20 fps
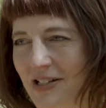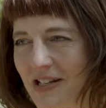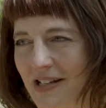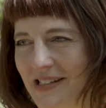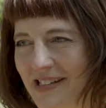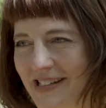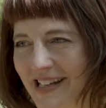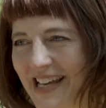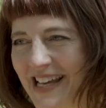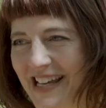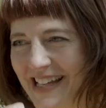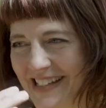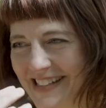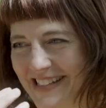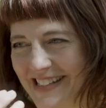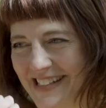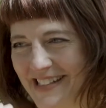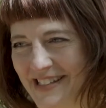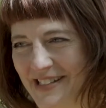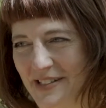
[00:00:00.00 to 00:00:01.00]
it's
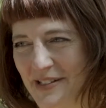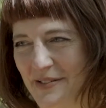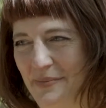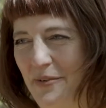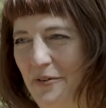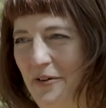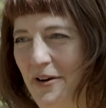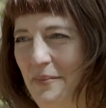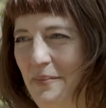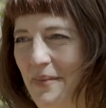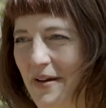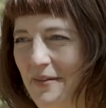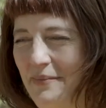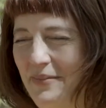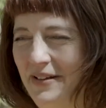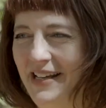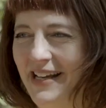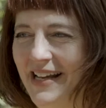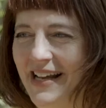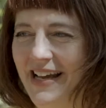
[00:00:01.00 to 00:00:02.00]
just a small amount, but